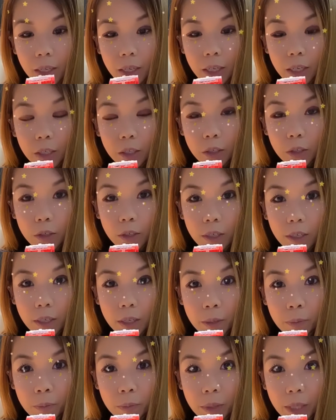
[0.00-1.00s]
So just
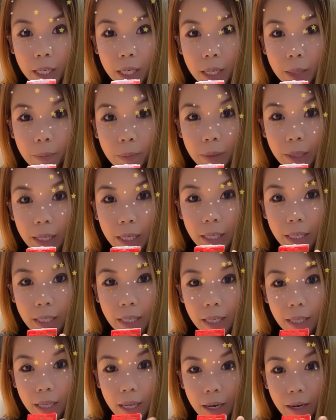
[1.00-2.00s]
simply place it
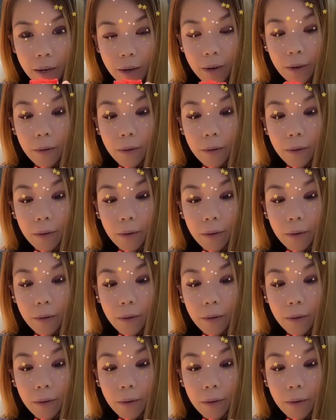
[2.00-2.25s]
there.